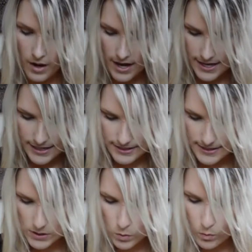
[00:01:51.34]
was
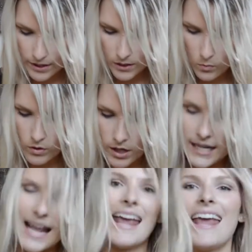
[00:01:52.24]

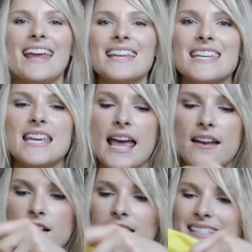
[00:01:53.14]
$21.80
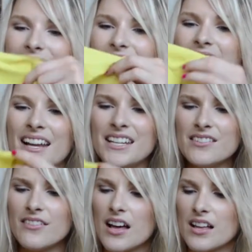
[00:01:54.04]
and it's kind
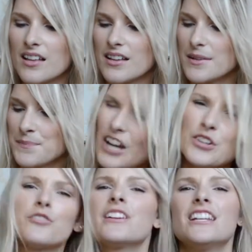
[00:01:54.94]
of a
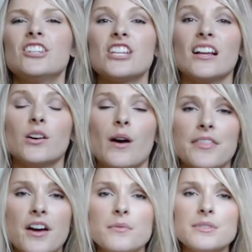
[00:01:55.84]
greenish yellow. I
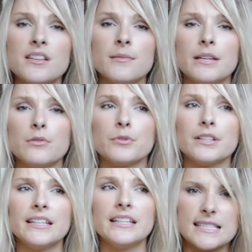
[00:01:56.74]
thought it was going to be a
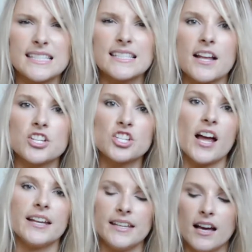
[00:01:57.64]
really
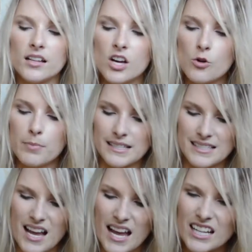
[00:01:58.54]
sunshine yellow, but it's
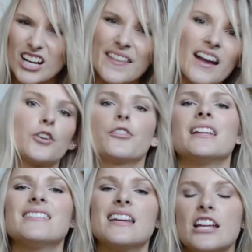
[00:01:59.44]
kind of got that
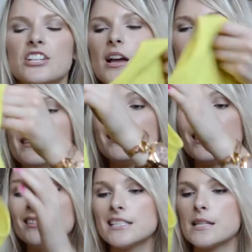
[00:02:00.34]
green tinge. I'm a
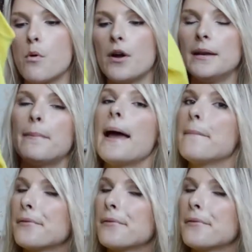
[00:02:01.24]
little disappointed, but I